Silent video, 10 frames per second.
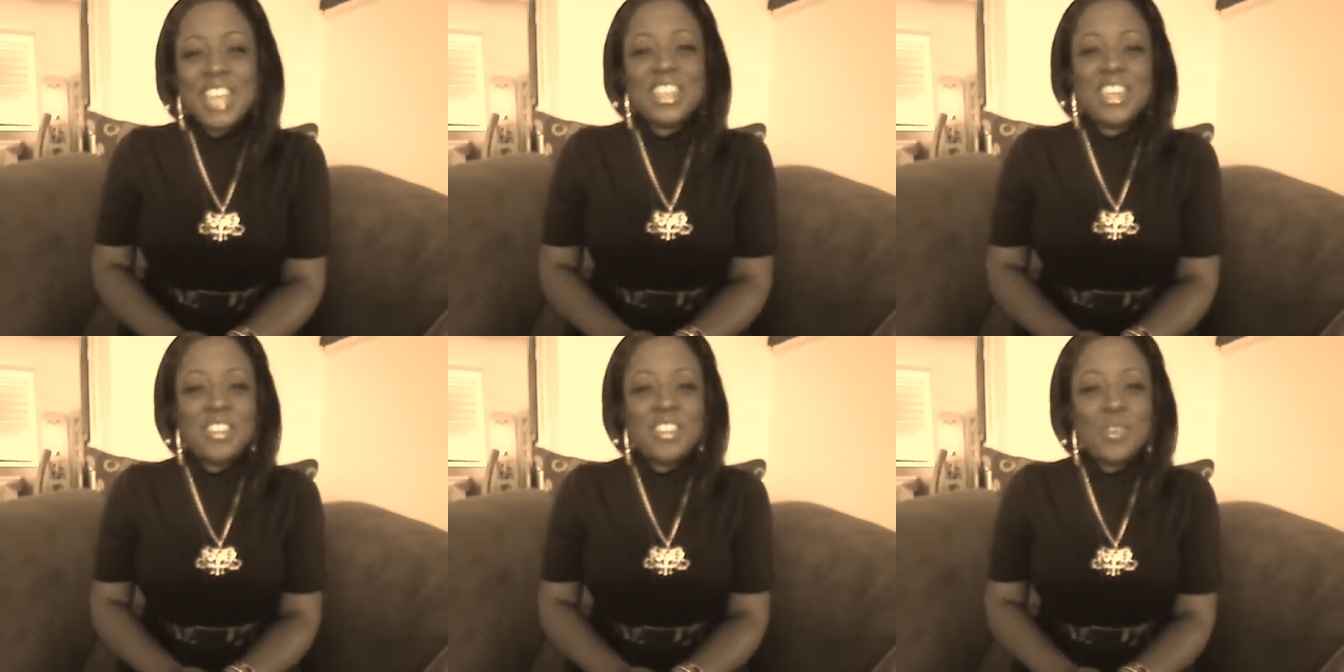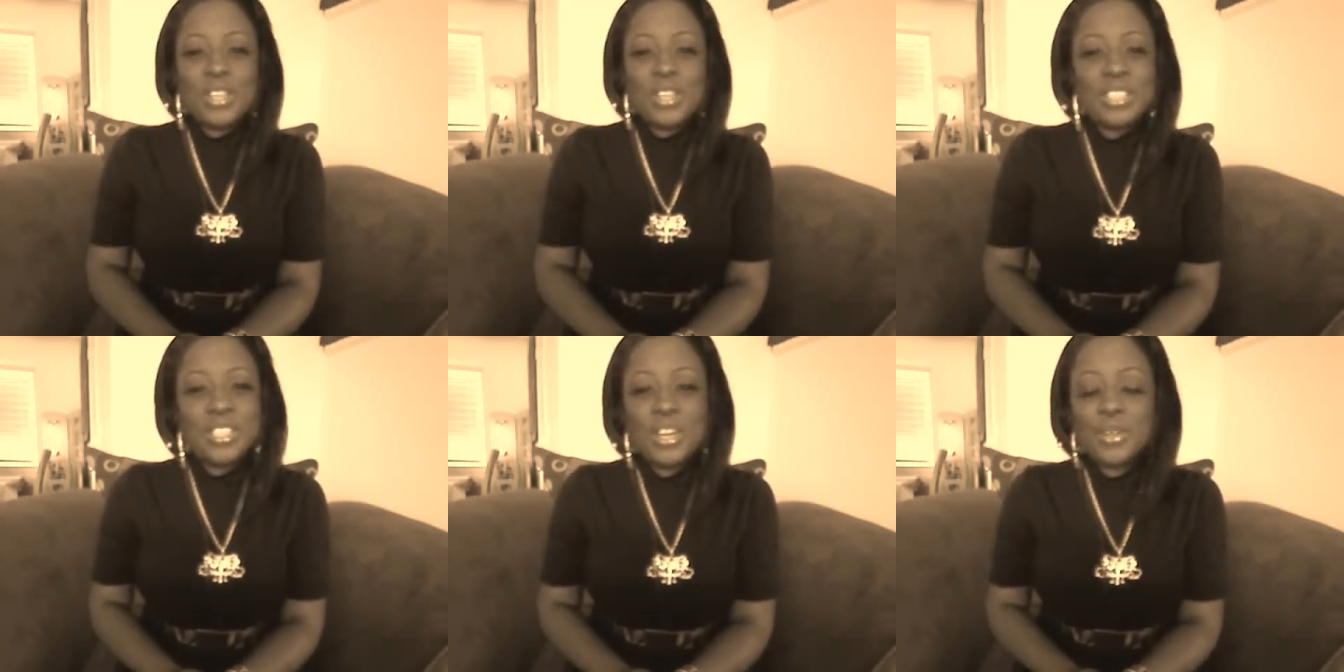They're the ones
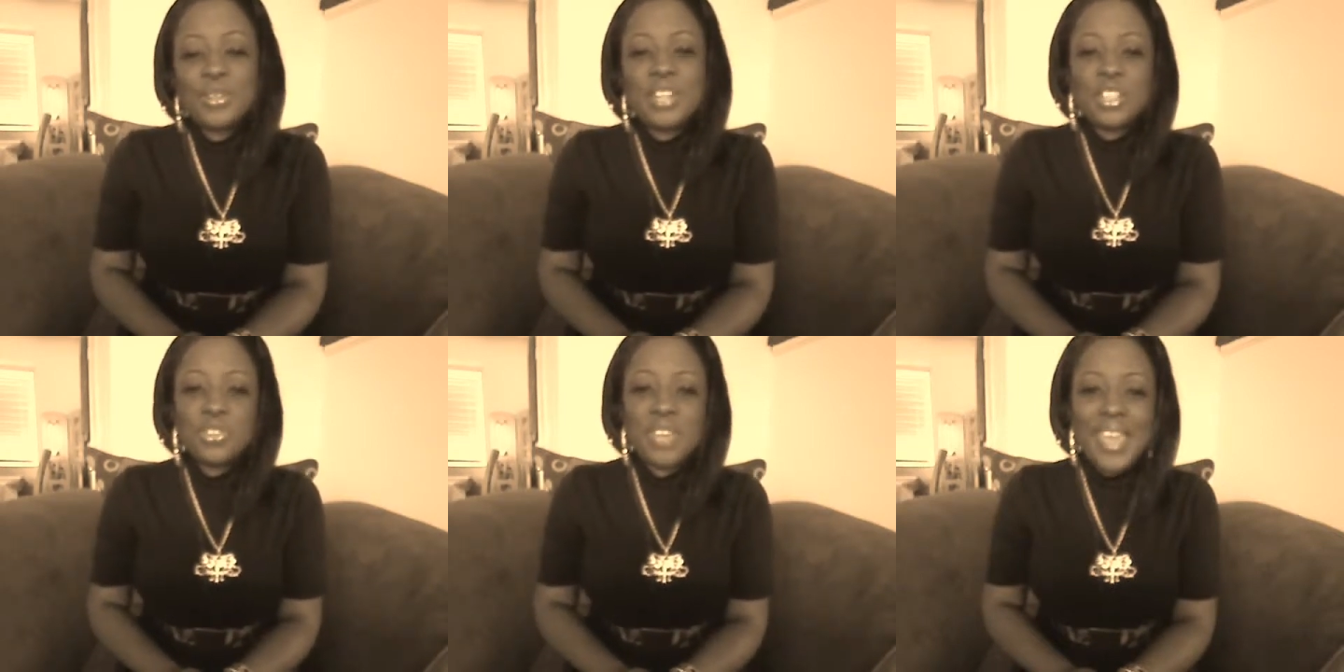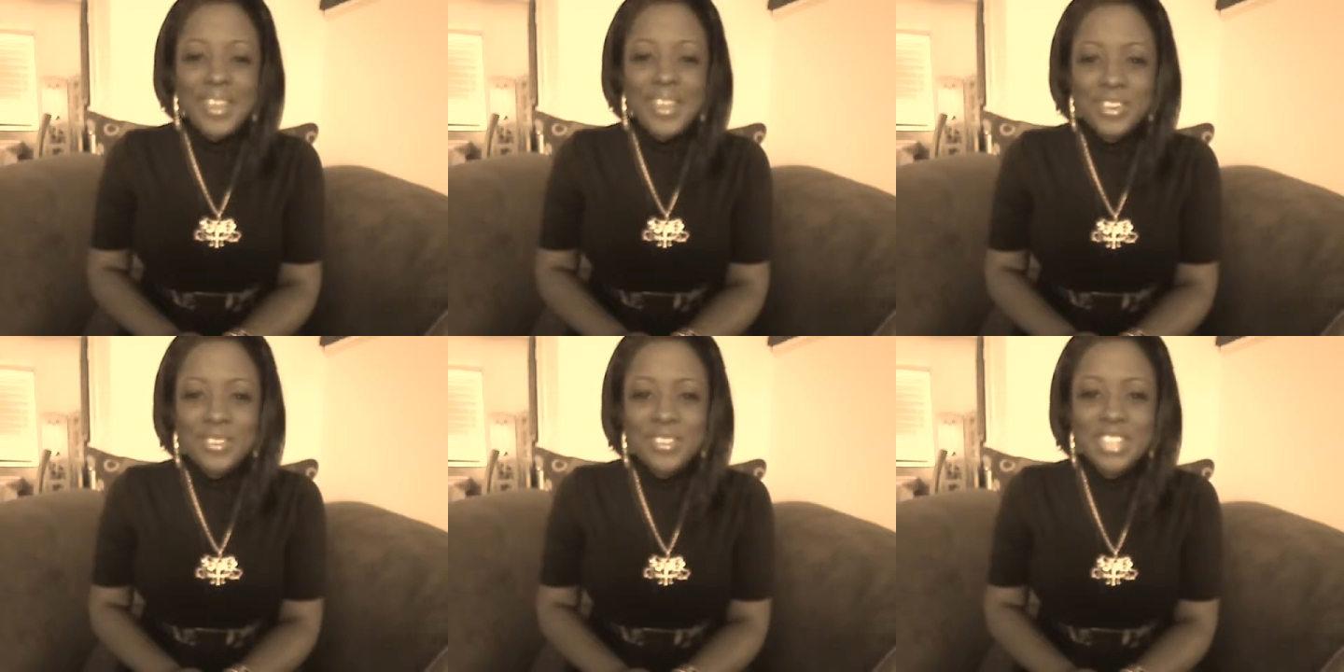that tell you that you can't
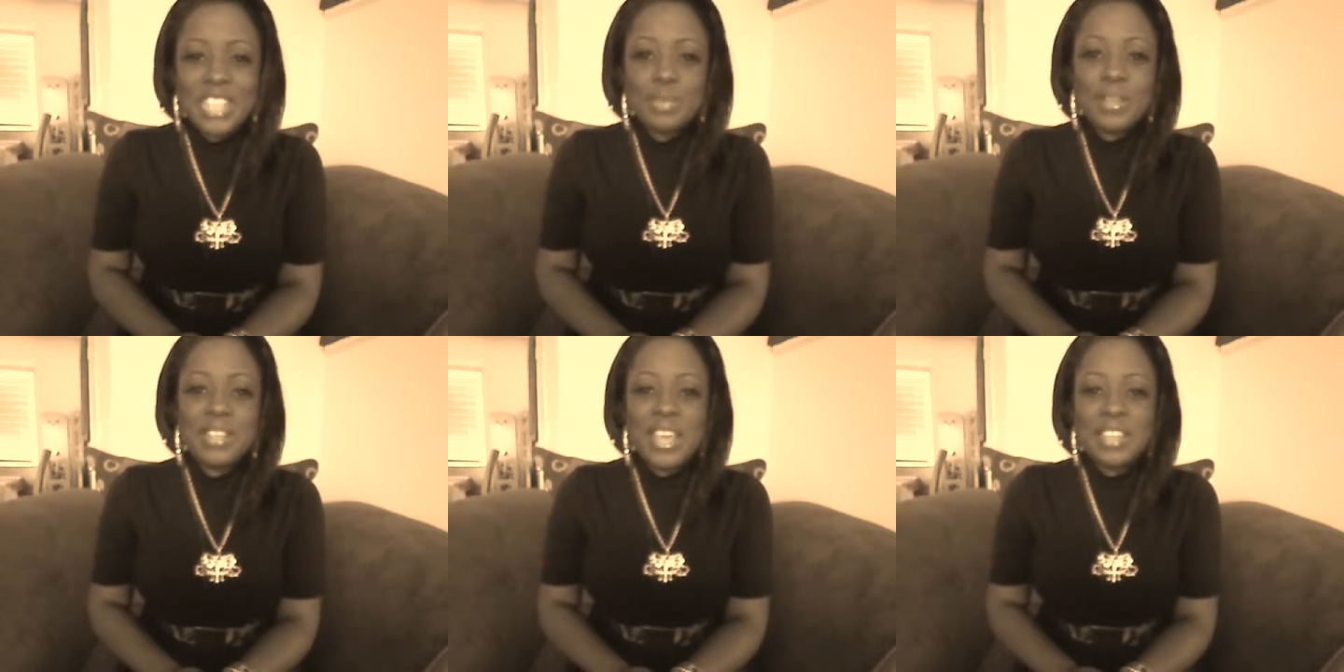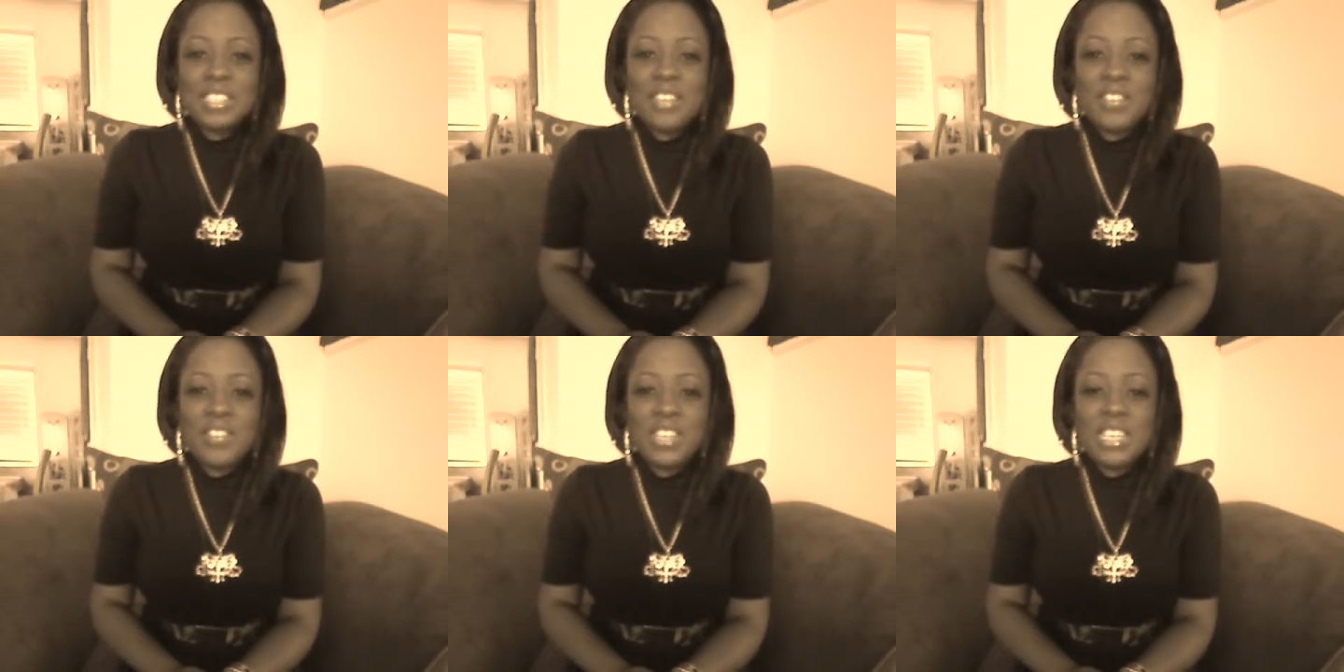do it. They speak
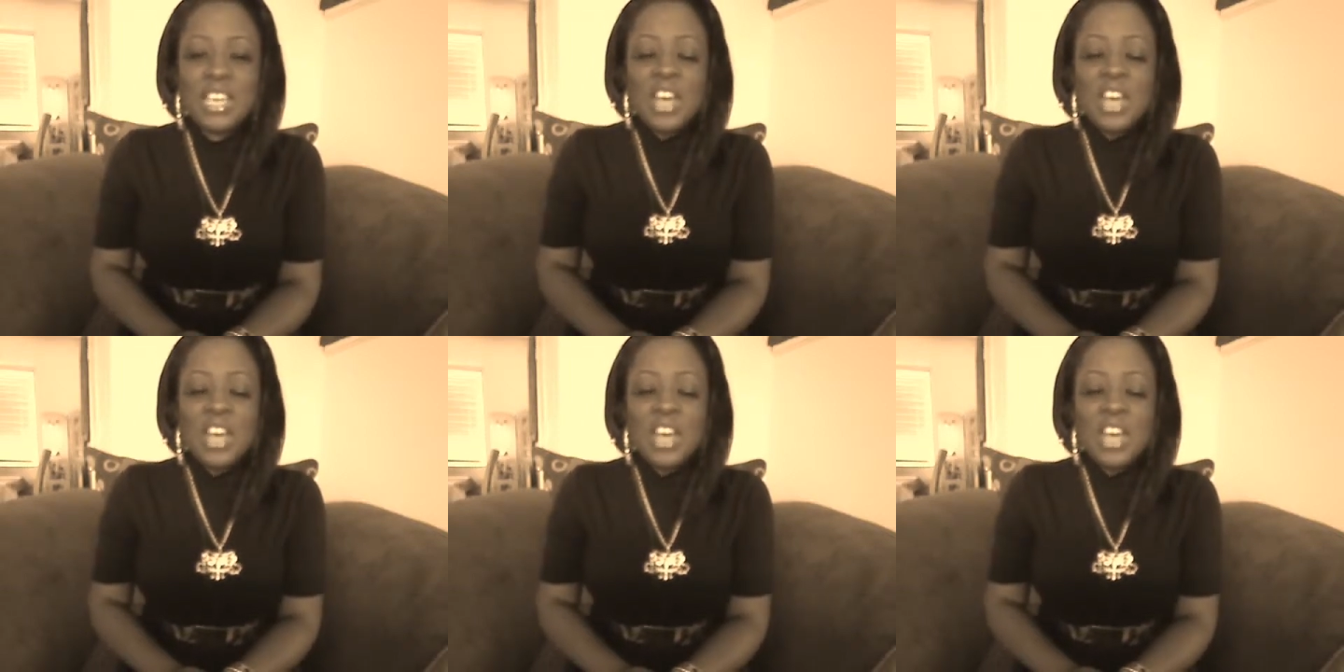negativity